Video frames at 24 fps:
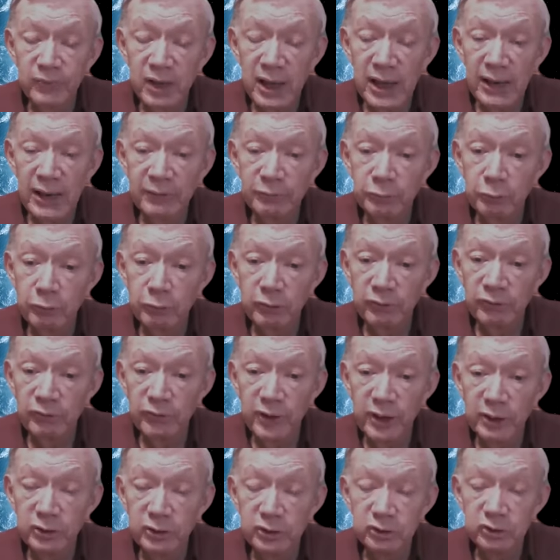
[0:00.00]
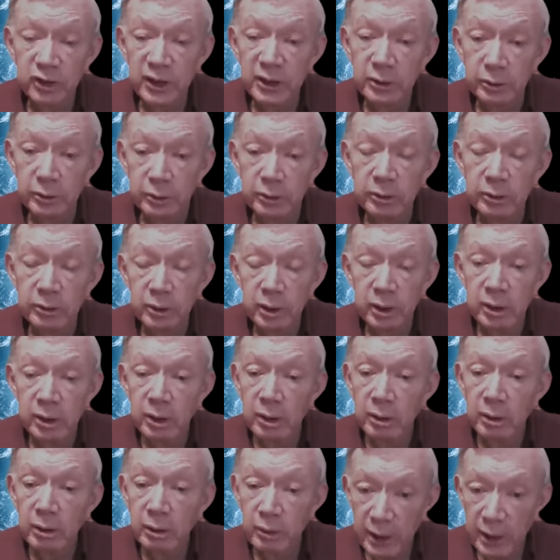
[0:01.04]
after effects later
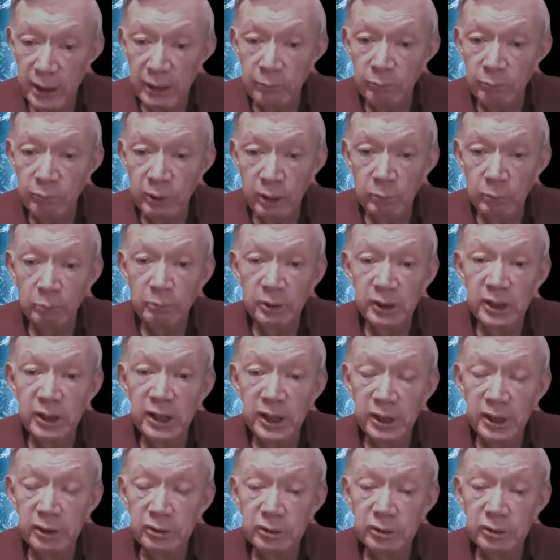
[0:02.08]
when we get